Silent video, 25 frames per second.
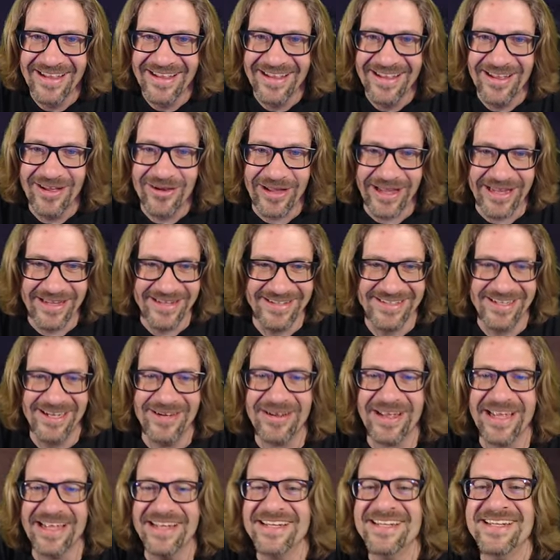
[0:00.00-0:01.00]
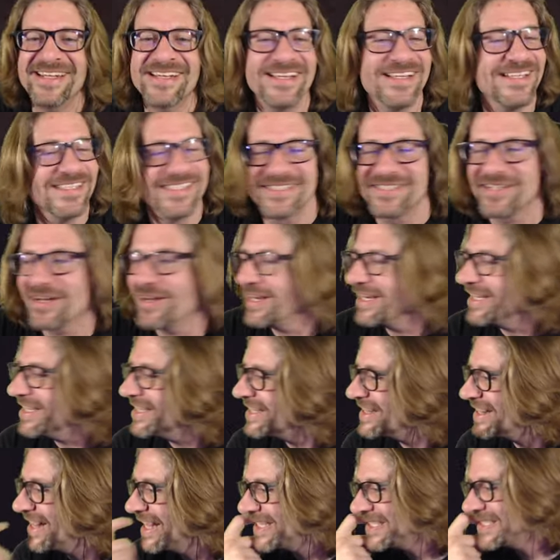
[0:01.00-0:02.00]
Okay, okay. Sorry,
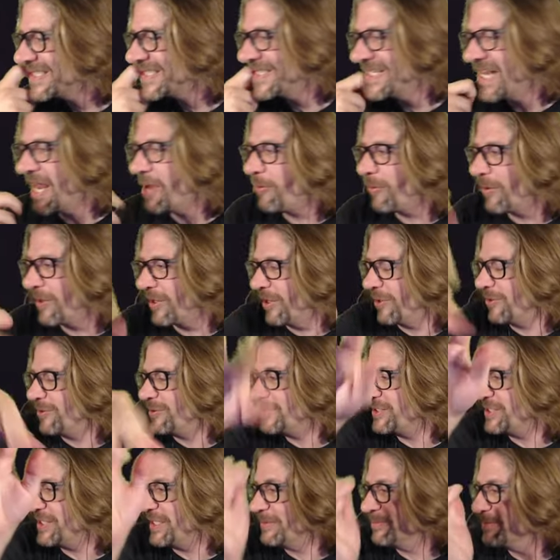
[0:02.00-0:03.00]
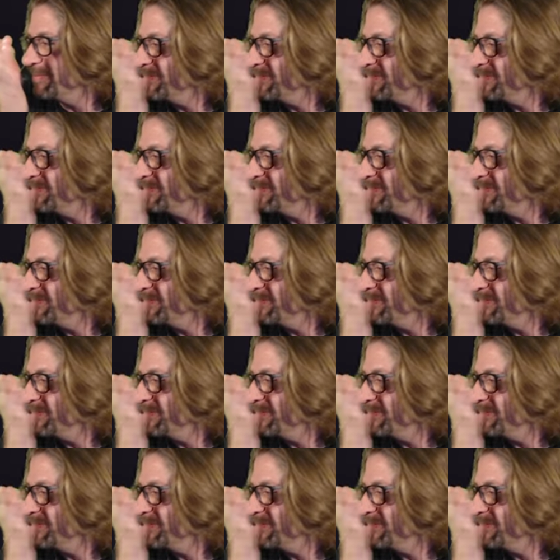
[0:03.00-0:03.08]
that's network ownership